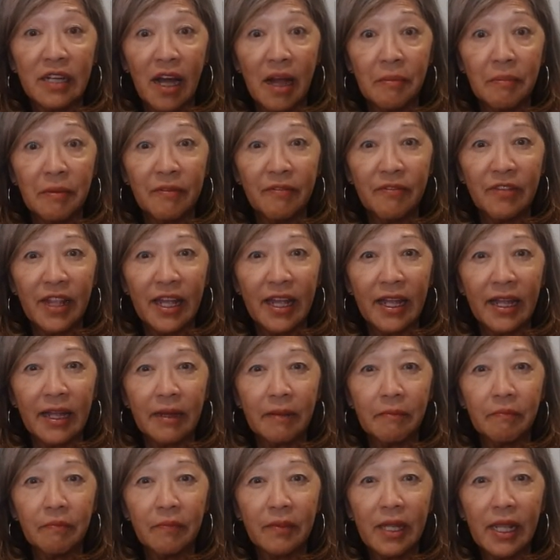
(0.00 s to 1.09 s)
type of
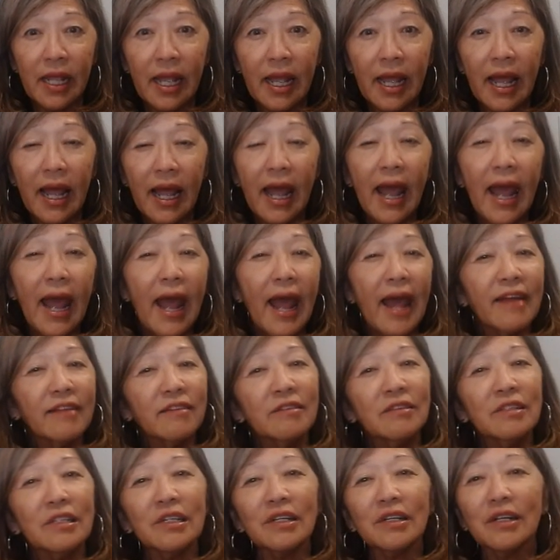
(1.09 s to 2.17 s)
thing.
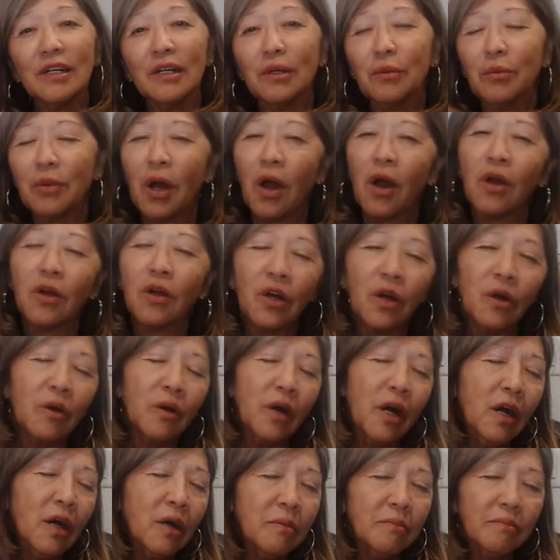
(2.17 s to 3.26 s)
And we all
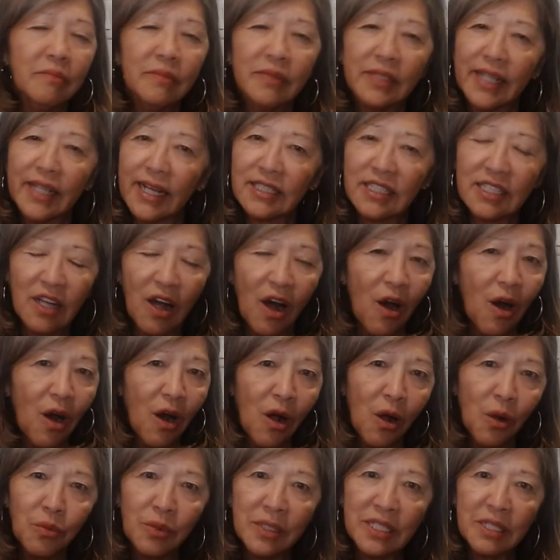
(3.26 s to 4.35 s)
go, oh, that's
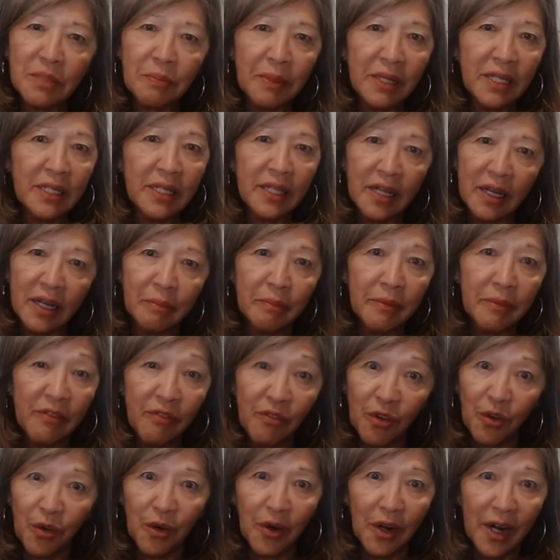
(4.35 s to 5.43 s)
always been done
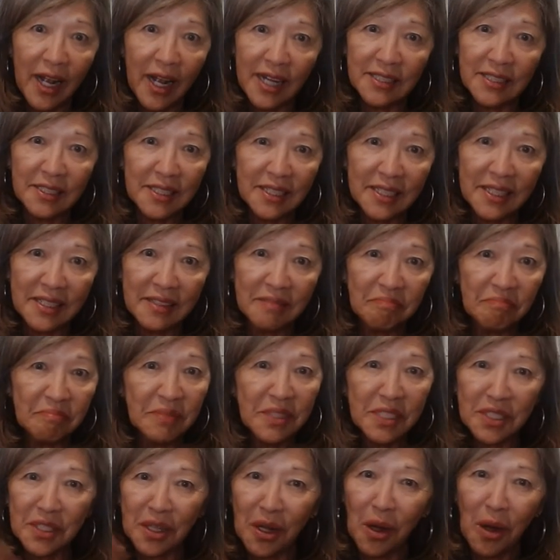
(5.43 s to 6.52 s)
before, hasn't it?
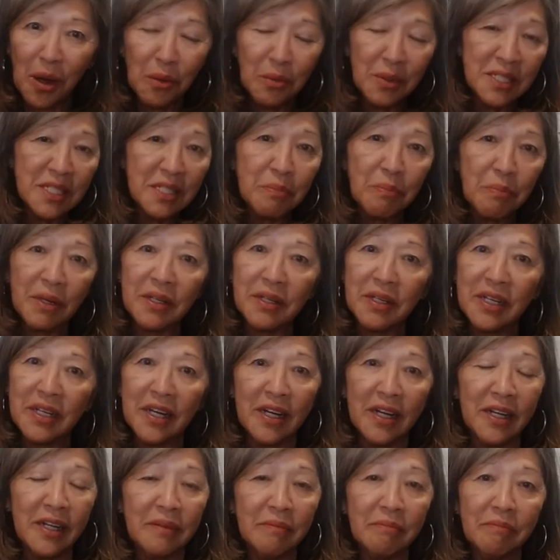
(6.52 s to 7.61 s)
It's always been
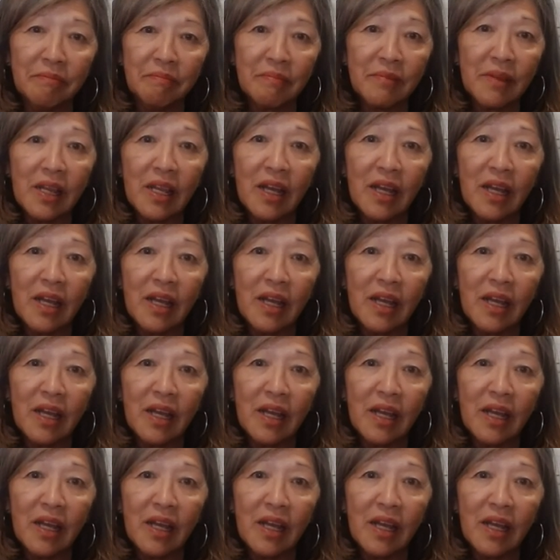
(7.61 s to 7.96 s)
done.